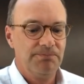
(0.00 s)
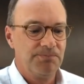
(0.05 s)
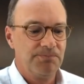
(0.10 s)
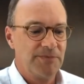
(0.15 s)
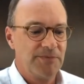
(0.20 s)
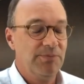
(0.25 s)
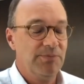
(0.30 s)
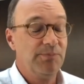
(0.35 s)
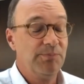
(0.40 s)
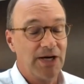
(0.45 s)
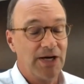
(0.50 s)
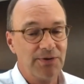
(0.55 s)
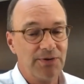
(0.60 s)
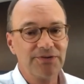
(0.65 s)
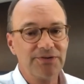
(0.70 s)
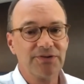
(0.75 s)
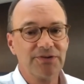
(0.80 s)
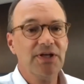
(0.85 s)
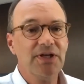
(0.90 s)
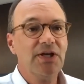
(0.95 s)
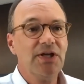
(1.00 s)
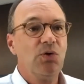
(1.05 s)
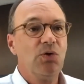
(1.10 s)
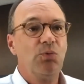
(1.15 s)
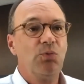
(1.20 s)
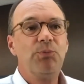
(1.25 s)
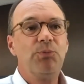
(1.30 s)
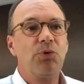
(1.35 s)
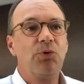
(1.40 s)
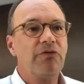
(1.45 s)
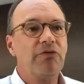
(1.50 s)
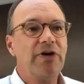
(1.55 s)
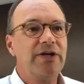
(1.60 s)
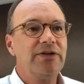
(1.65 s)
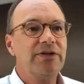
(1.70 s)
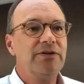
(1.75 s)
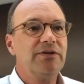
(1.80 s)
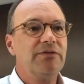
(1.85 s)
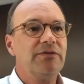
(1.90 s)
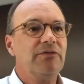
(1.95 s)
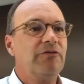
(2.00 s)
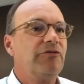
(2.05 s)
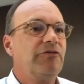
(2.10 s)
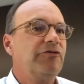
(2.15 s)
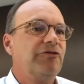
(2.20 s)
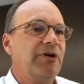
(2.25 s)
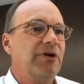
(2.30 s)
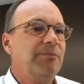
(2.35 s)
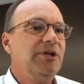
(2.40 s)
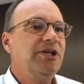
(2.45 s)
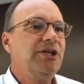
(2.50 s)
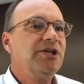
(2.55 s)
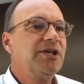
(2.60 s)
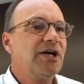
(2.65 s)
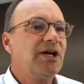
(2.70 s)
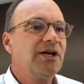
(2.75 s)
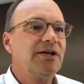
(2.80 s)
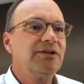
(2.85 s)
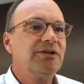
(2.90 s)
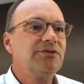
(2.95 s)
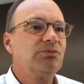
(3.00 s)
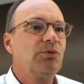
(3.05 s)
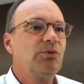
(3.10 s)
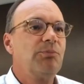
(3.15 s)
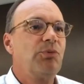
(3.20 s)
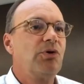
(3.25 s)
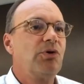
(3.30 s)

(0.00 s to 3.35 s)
in Paris. We provided family cars with